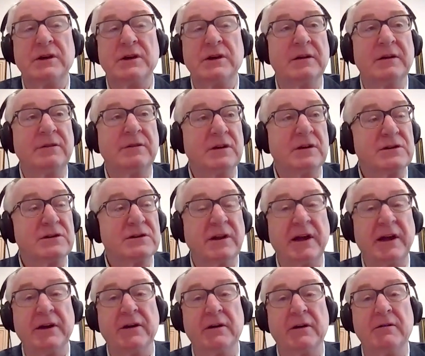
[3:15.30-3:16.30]
And years
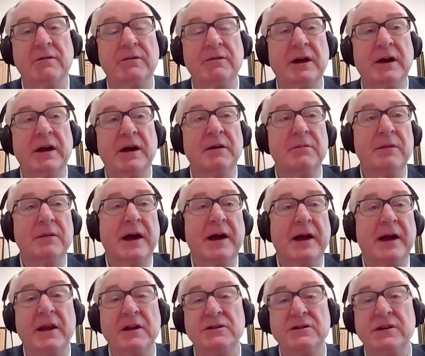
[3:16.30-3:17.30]
later, I
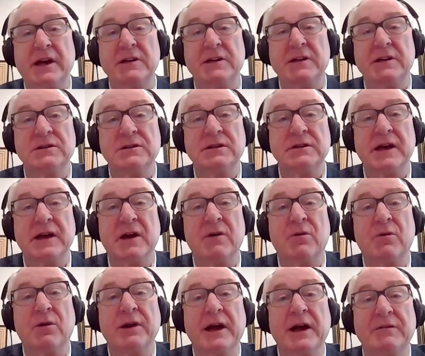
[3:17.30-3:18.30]
got a chance to sit
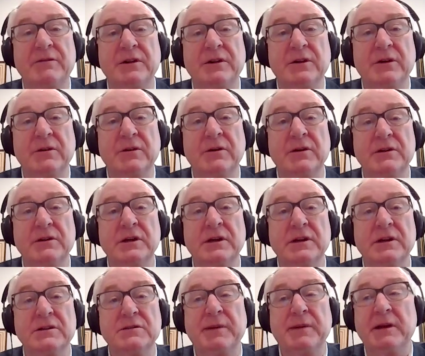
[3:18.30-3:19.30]
down one afternoon
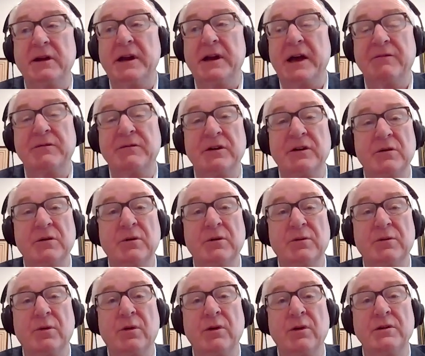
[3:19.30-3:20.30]
and spend an afternoon
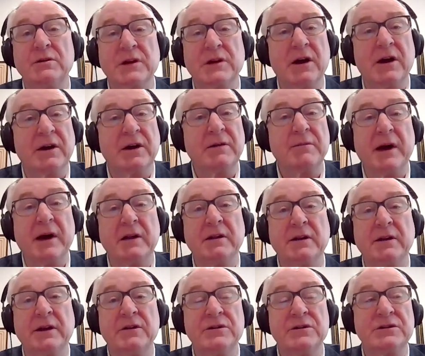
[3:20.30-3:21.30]
with Warren talking about
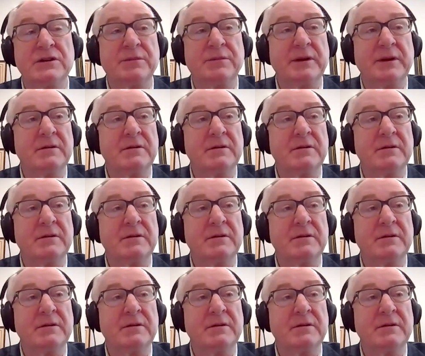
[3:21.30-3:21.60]
leadership.